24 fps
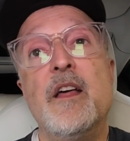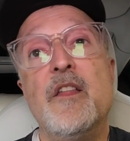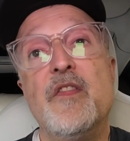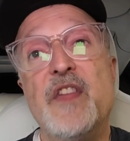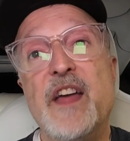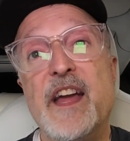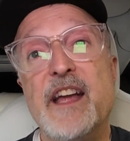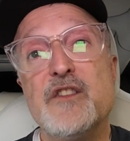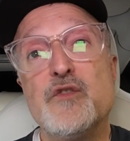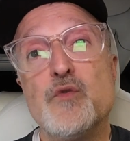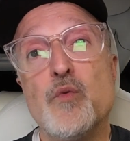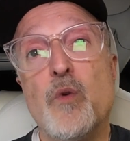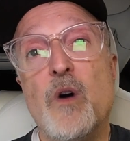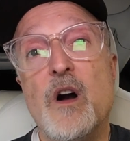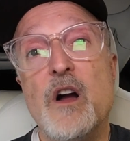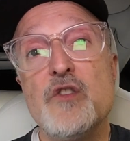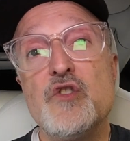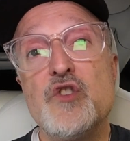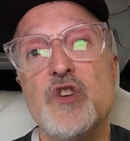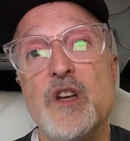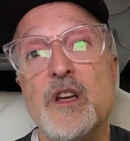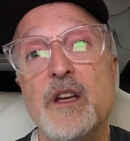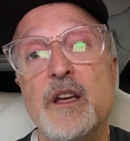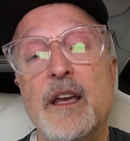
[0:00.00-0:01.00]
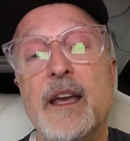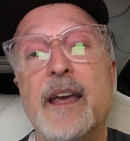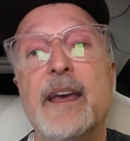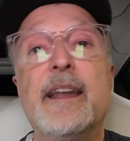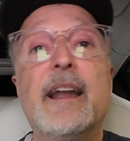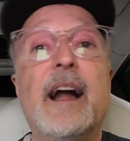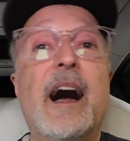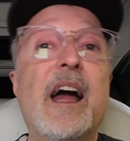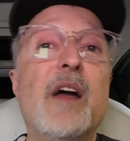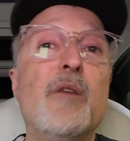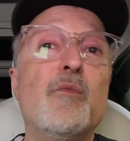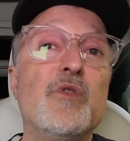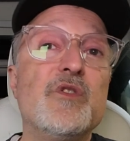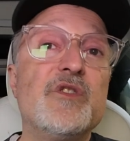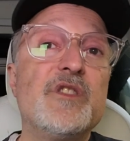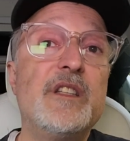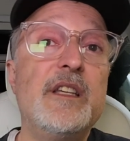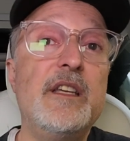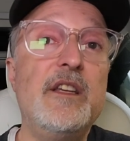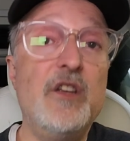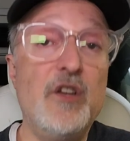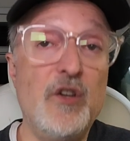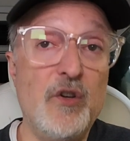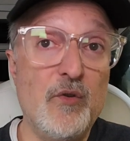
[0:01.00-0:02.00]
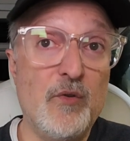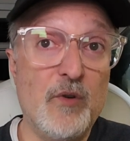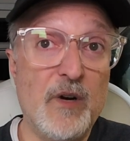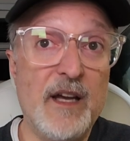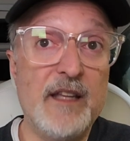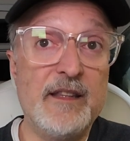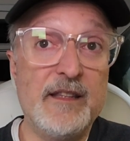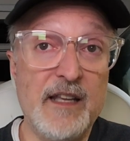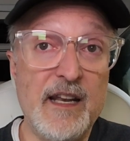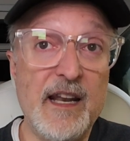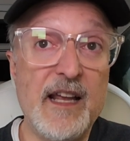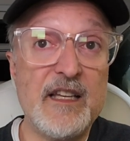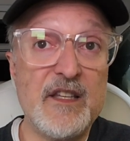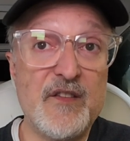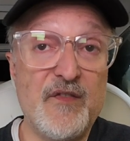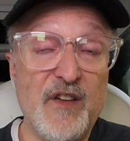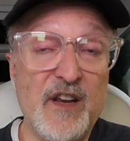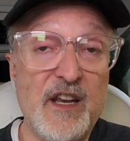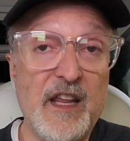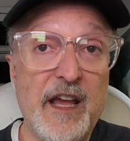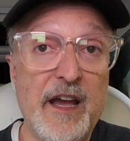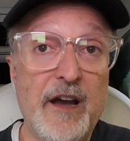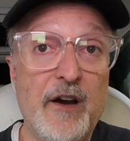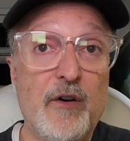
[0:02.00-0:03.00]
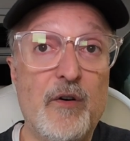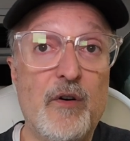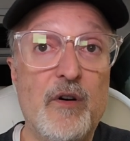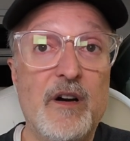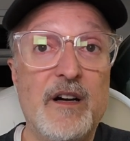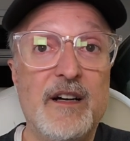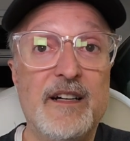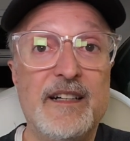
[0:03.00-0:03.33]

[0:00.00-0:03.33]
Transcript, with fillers: Thanks for watching, and I will see you in the next video.